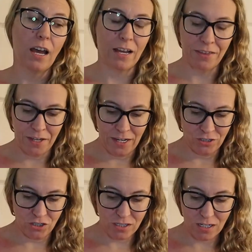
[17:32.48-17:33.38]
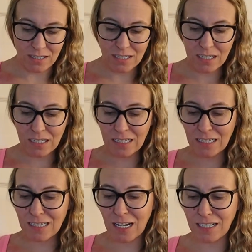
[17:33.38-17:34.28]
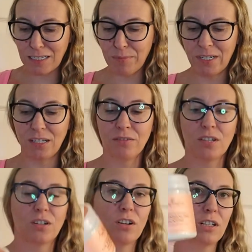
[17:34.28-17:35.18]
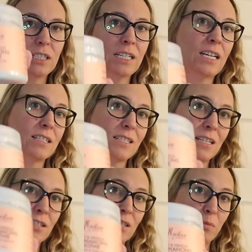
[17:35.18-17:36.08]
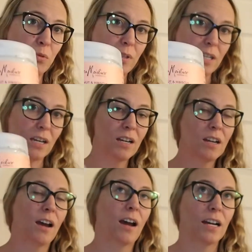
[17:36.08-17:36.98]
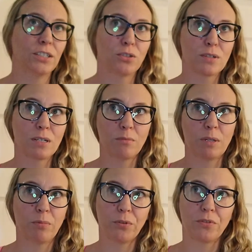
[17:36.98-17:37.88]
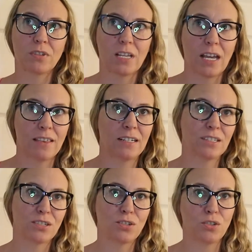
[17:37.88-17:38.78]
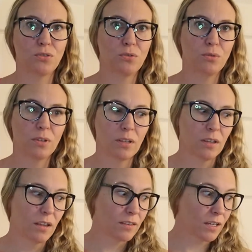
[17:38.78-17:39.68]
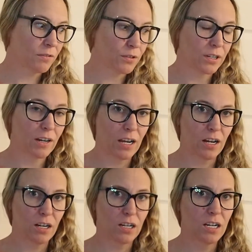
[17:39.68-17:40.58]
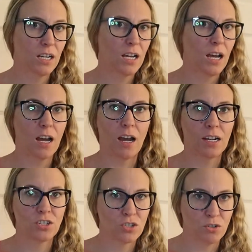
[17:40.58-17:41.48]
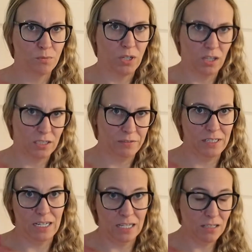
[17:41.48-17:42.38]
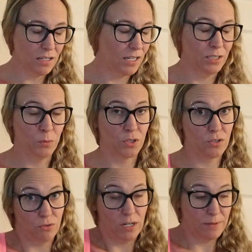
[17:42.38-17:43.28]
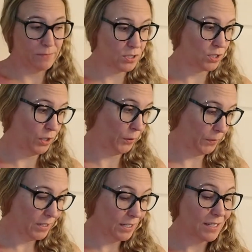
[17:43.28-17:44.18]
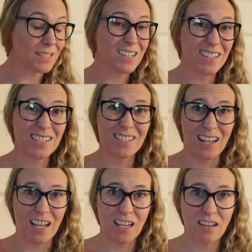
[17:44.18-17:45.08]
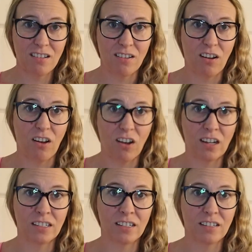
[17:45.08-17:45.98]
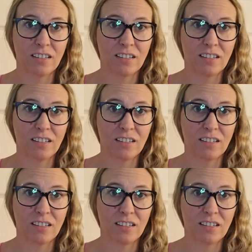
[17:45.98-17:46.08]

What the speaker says: and then just a teeny tiny bit of the Curl Enhancing Smoothie. I know some people say that it's too thick for their hair. I just don't put a lot of it in, and it works great. So it does say on